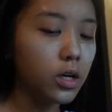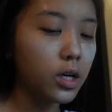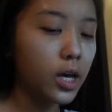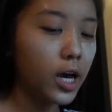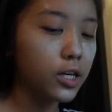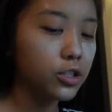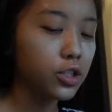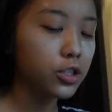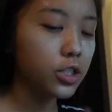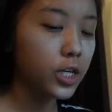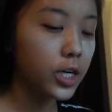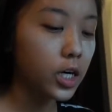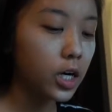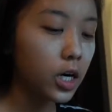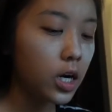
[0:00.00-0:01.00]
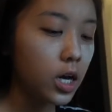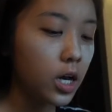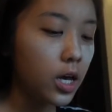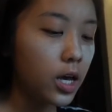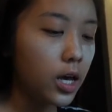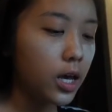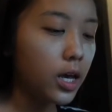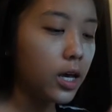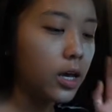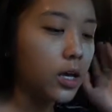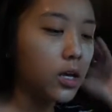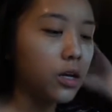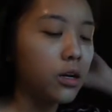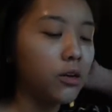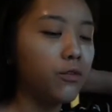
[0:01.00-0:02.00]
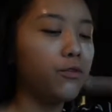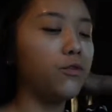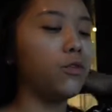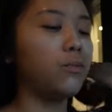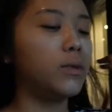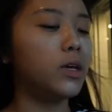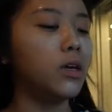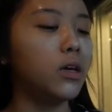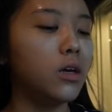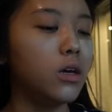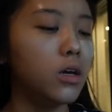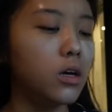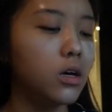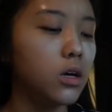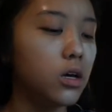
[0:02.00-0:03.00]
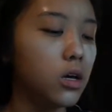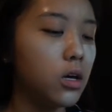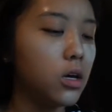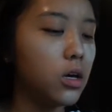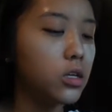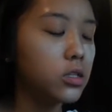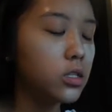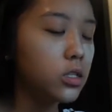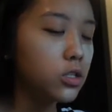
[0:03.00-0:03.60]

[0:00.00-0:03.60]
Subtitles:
cashier. And for me, it's